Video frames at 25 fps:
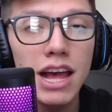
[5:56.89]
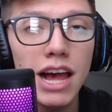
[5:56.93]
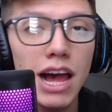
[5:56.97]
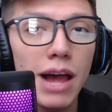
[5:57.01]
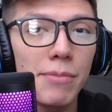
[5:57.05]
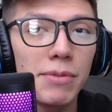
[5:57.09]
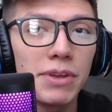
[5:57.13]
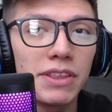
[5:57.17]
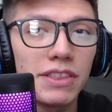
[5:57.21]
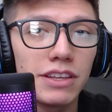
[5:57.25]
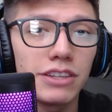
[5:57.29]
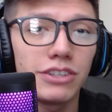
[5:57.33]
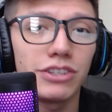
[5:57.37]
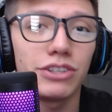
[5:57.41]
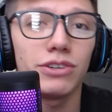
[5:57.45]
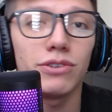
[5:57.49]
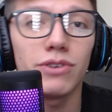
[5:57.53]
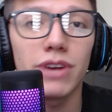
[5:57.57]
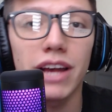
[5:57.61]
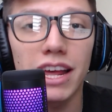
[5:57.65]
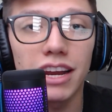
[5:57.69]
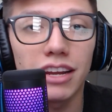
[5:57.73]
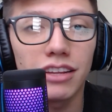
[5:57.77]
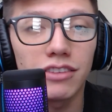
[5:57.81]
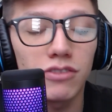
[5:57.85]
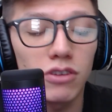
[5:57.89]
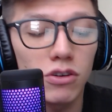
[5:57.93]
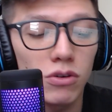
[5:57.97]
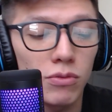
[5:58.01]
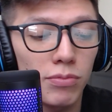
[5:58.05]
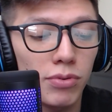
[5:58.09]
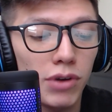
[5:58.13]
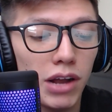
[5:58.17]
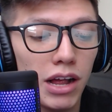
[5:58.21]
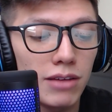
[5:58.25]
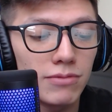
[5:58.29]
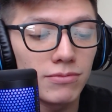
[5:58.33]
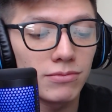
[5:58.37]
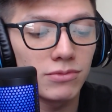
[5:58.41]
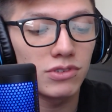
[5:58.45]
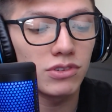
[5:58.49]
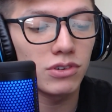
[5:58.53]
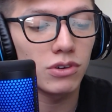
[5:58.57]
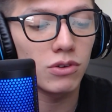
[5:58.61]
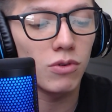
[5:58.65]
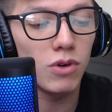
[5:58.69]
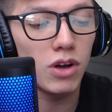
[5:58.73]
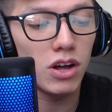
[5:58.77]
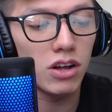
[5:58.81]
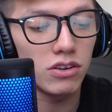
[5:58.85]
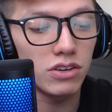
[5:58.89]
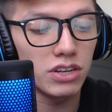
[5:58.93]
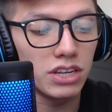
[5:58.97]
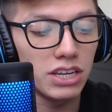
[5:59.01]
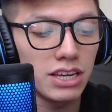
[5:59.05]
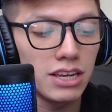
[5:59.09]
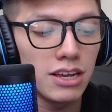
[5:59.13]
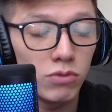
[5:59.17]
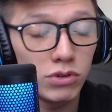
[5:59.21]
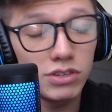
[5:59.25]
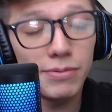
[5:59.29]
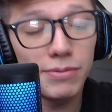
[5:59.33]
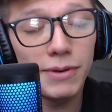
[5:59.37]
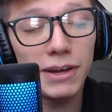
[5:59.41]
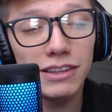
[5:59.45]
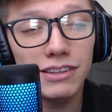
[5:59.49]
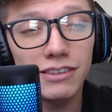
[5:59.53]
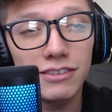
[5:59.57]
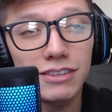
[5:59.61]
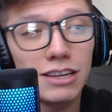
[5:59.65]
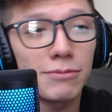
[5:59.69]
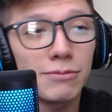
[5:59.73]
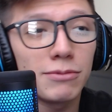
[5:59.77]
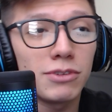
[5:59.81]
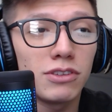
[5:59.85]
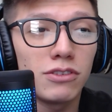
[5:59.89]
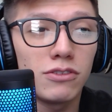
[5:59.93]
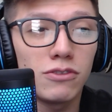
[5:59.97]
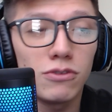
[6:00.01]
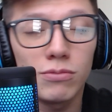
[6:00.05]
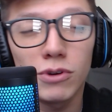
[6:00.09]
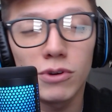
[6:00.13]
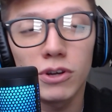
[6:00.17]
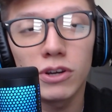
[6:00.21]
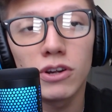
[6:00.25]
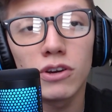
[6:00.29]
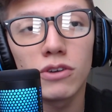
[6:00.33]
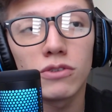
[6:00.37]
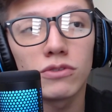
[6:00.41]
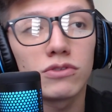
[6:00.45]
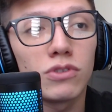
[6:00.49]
I mean, this shoe had its own problems. The quality was about the same as the 2.0.